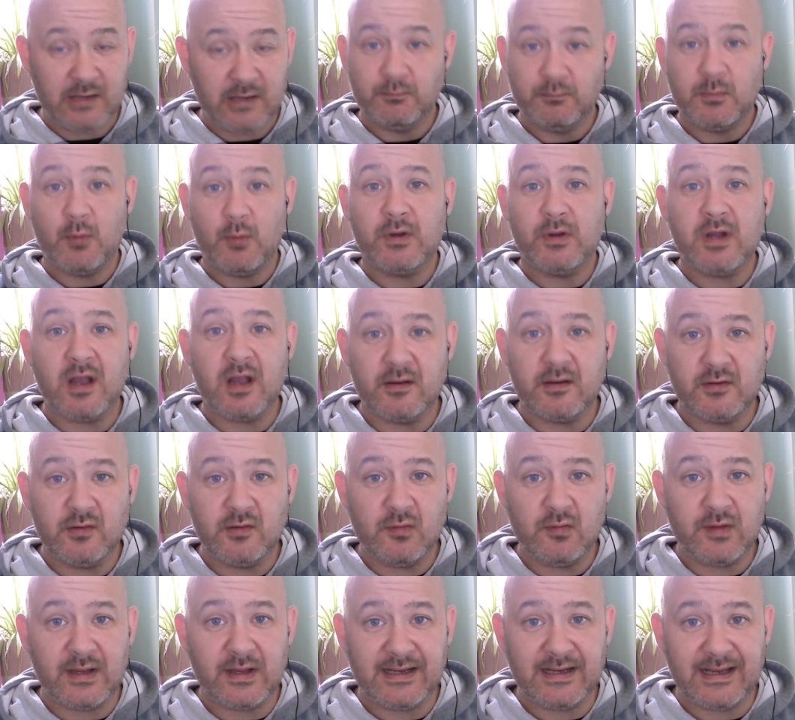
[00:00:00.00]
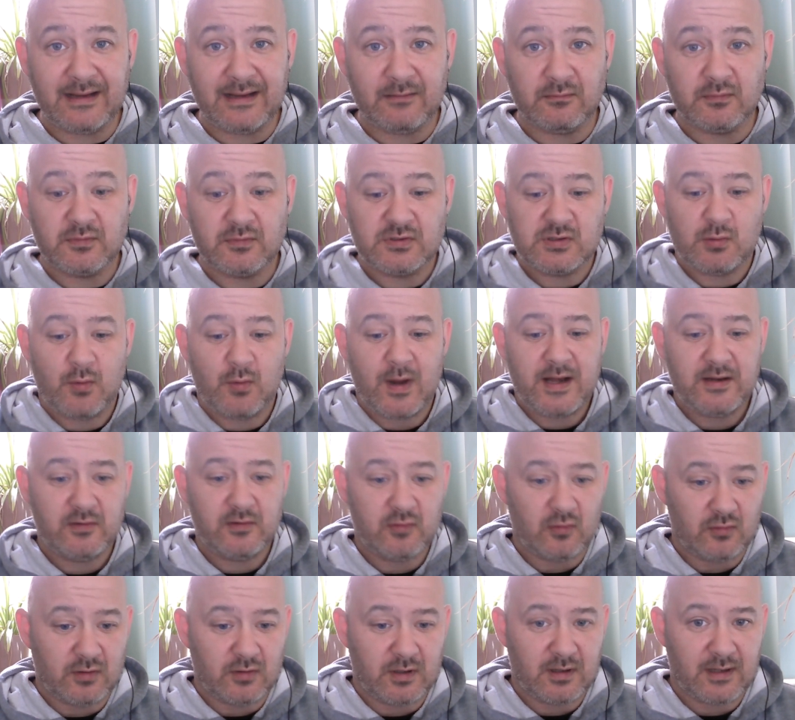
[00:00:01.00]
But we can't do that now. So when
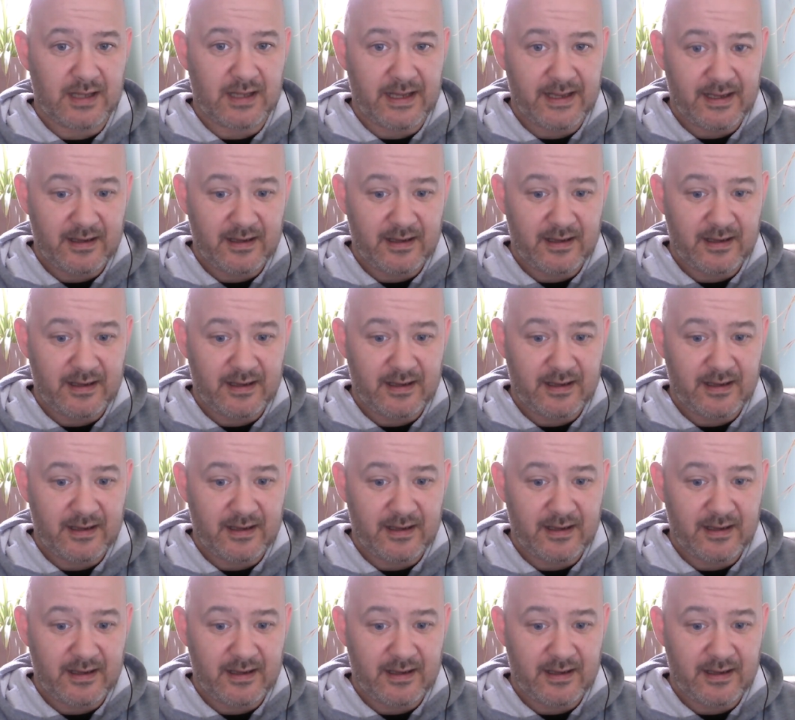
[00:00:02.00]
Dunkley,